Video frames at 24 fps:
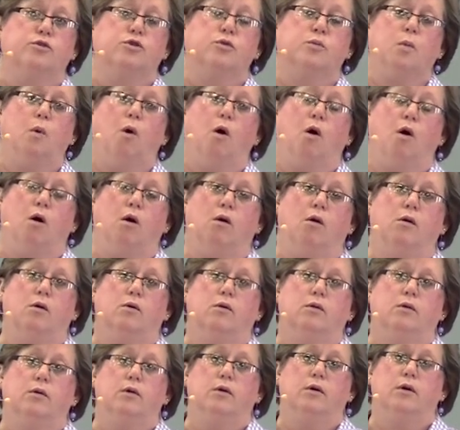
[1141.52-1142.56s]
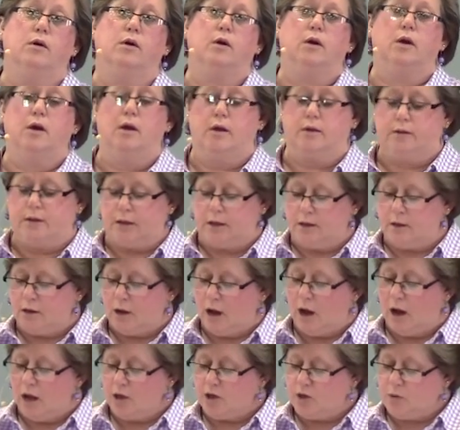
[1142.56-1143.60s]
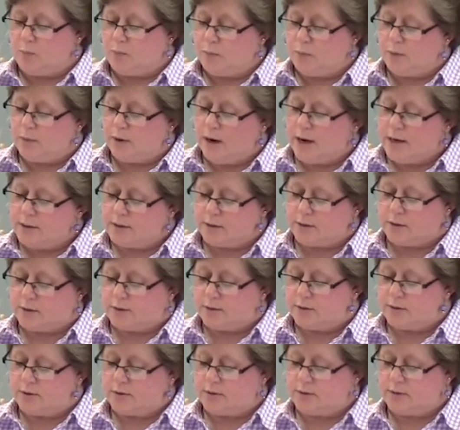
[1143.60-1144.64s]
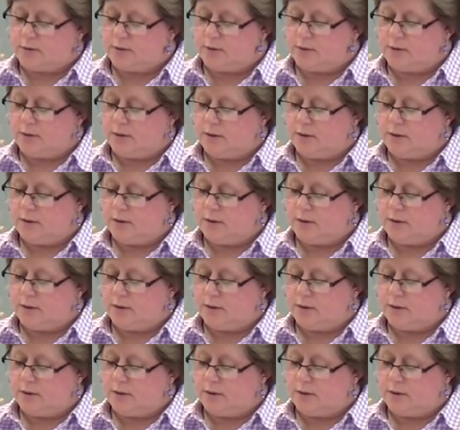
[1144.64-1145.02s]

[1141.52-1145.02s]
or small. That God's presence